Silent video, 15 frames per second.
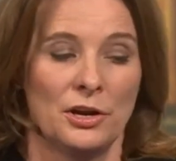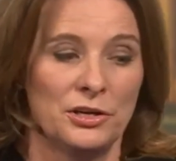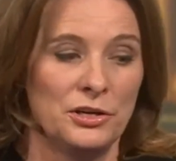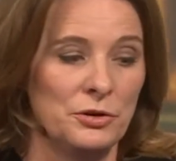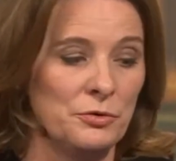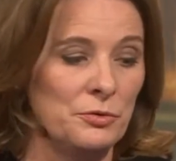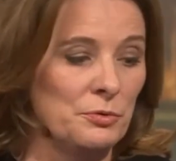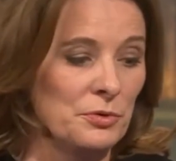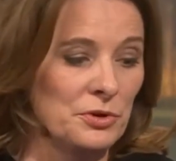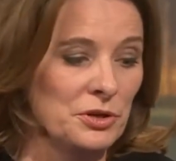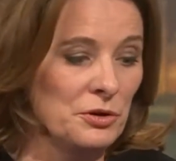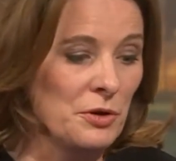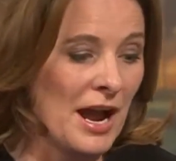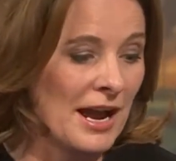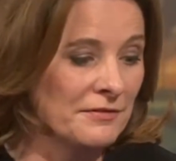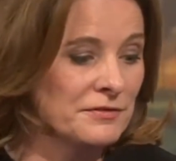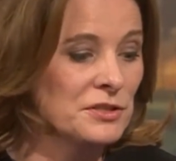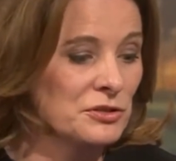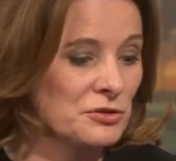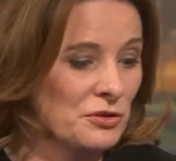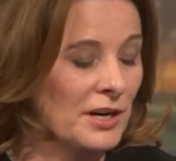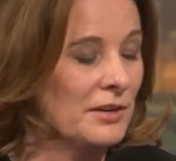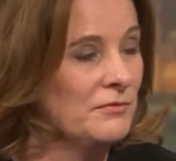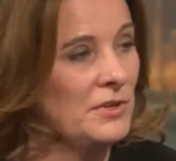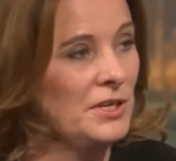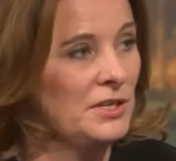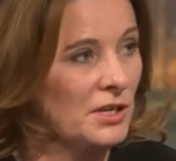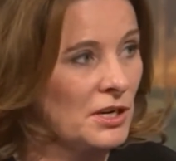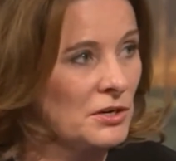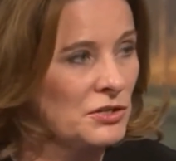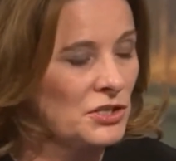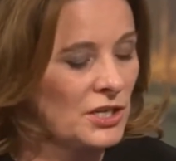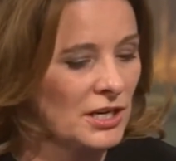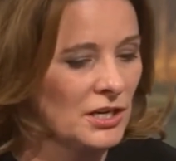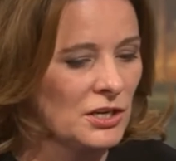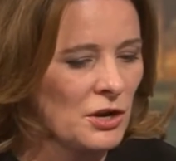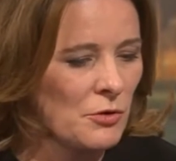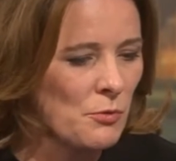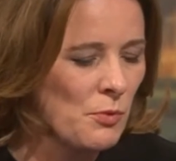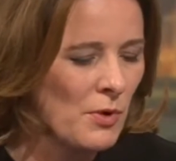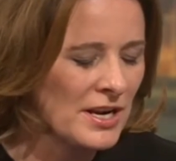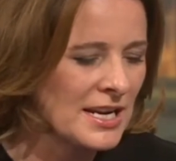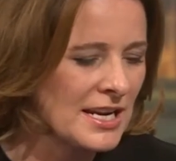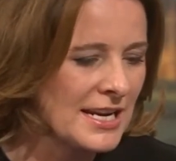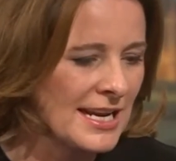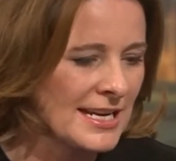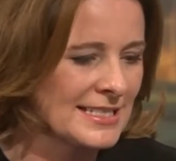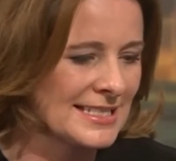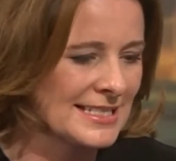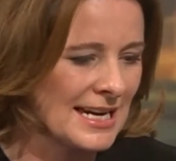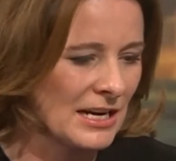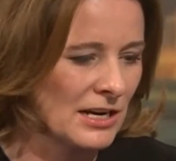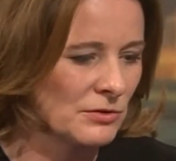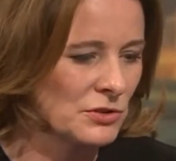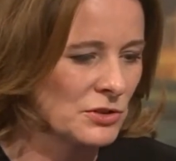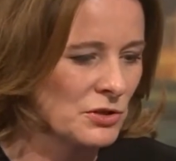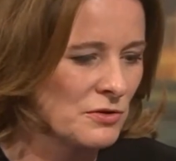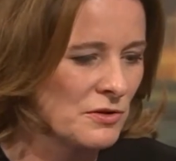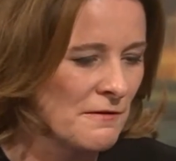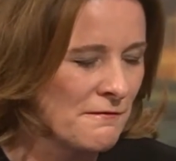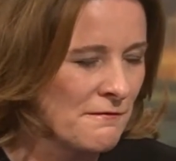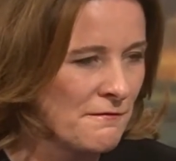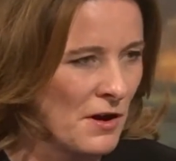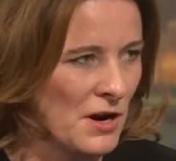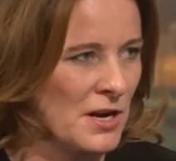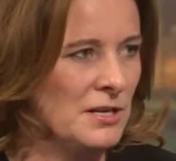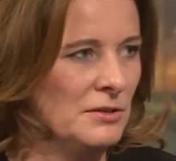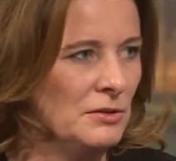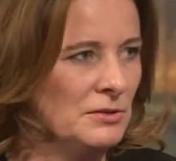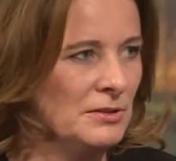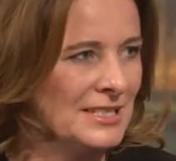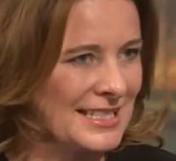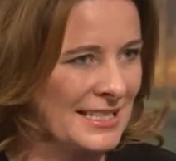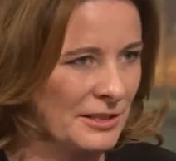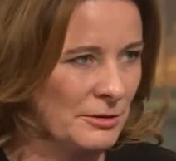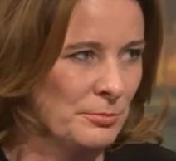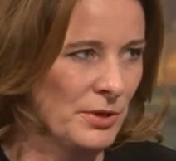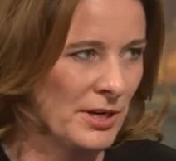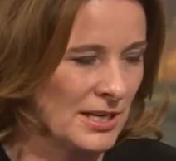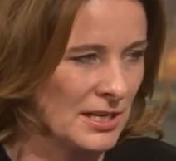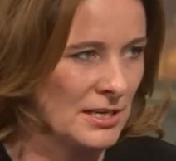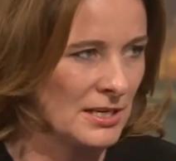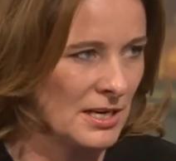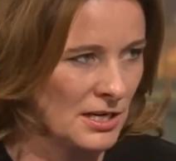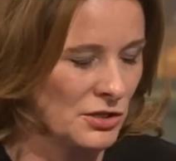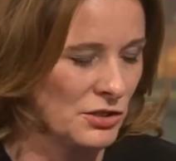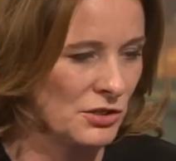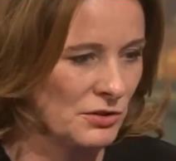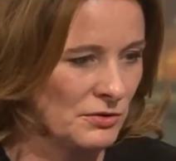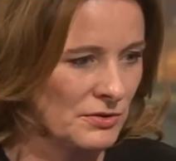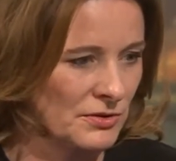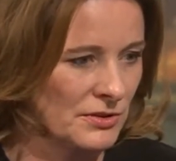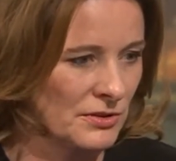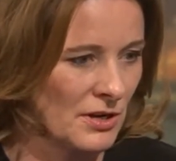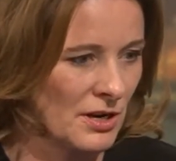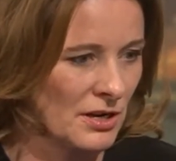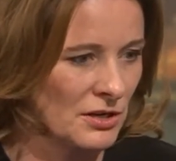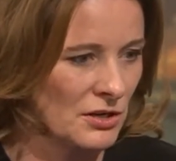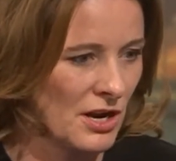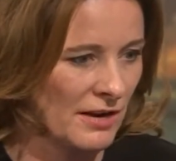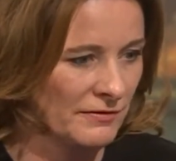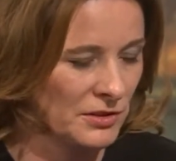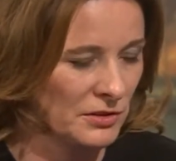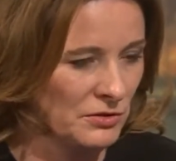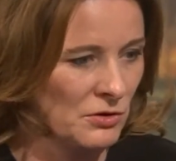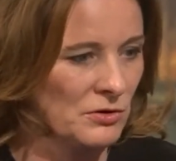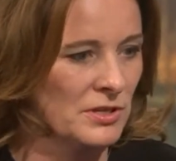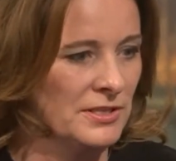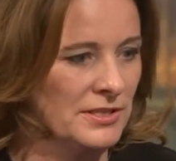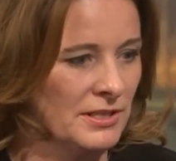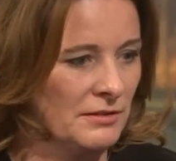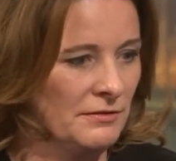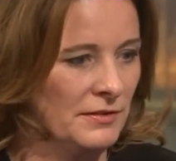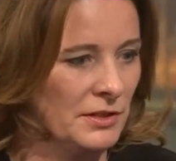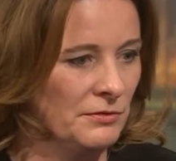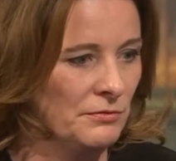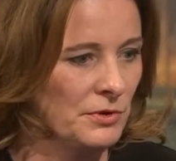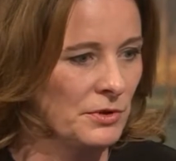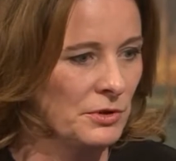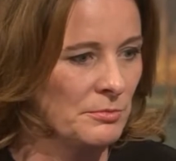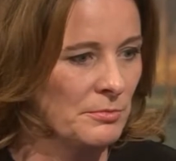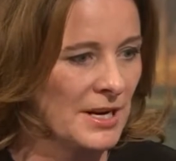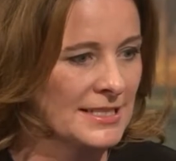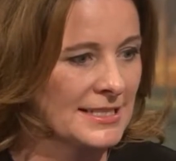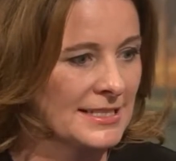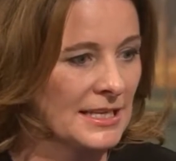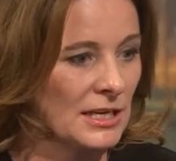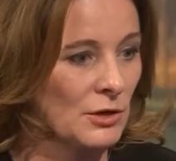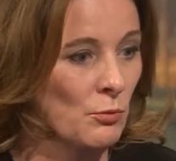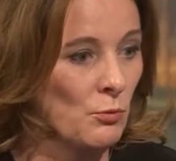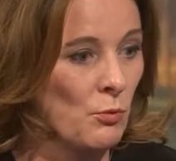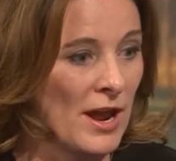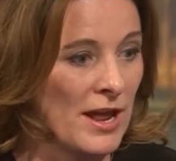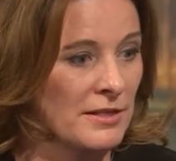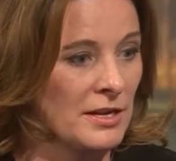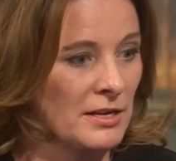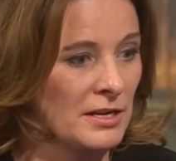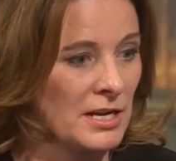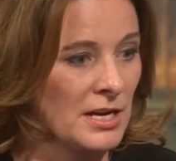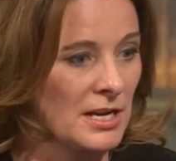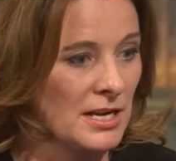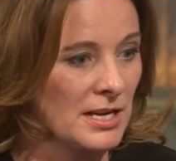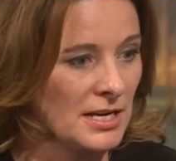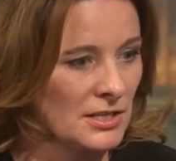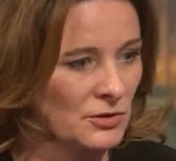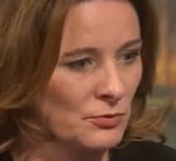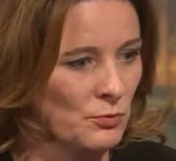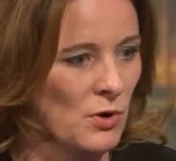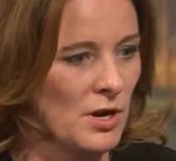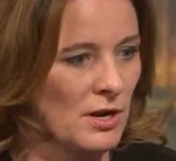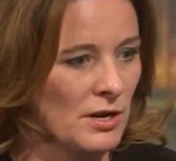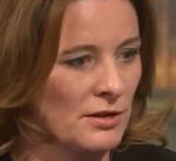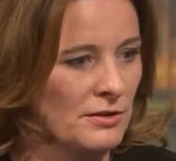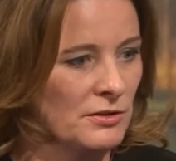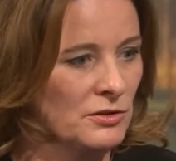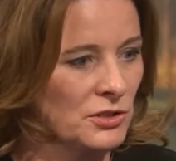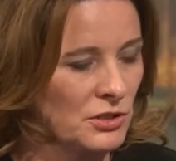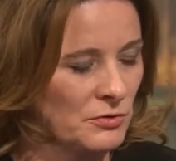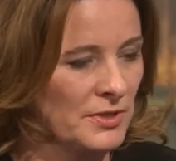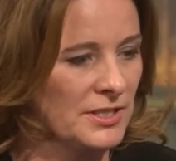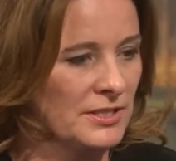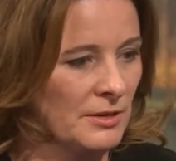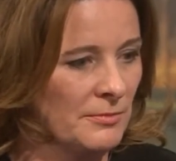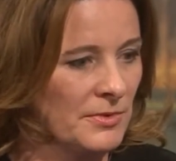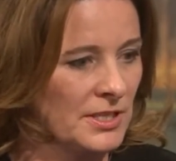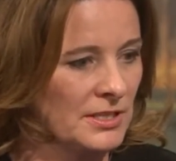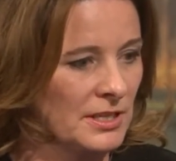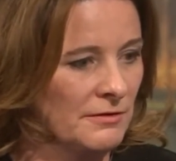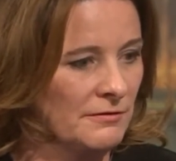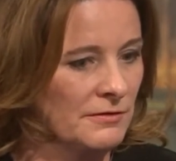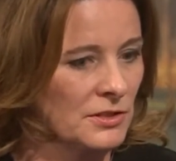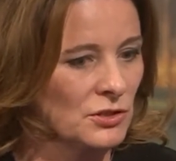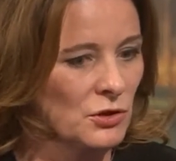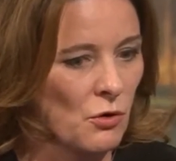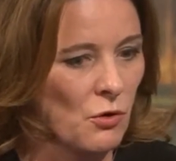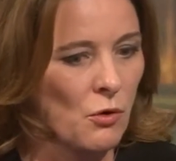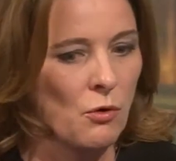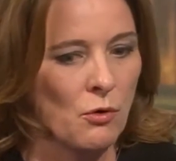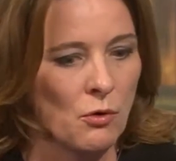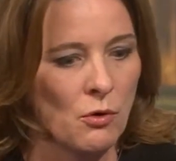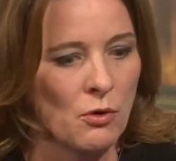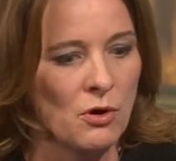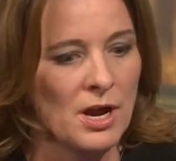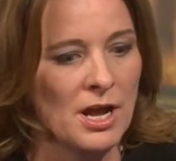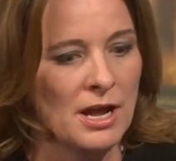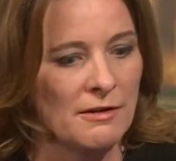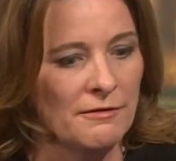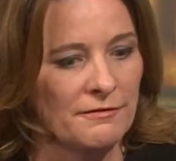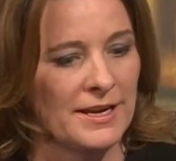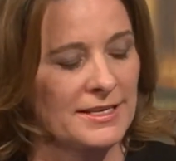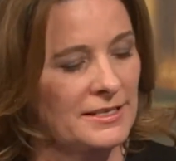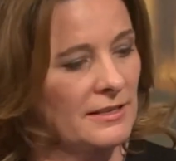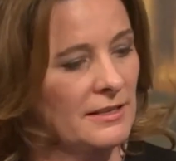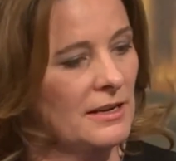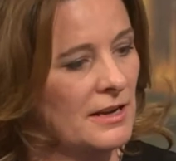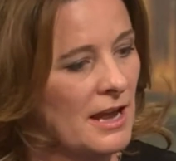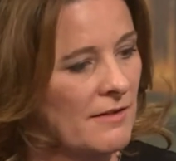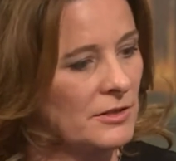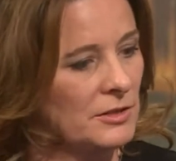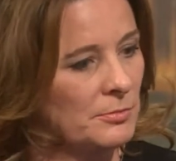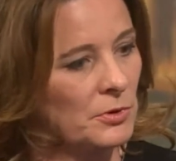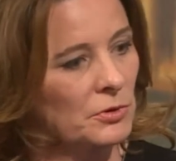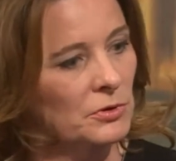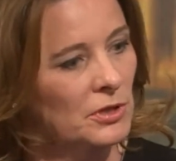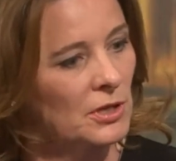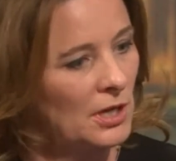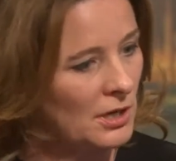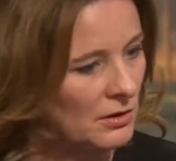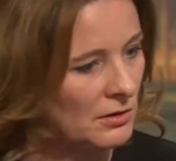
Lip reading: You have to try and renegotiate. You know, when it gets down to the final deal-breaking issues, you have to lock yourself in a room and see whether it is worth doing something different or facing the inevitable